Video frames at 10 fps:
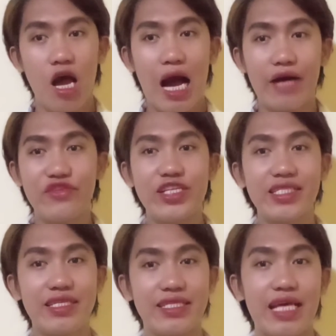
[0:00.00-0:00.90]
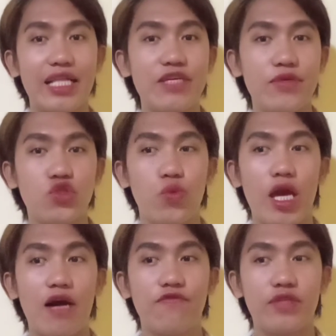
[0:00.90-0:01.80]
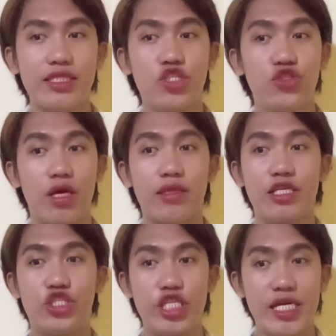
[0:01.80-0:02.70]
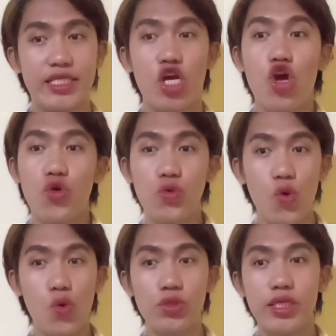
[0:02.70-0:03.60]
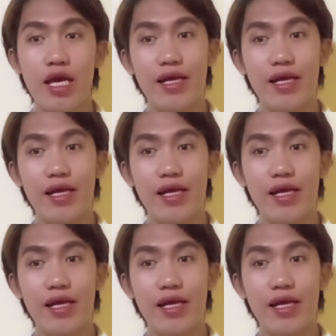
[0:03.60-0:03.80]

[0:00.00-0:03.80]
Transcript: Under these elements we have the strategies, rules,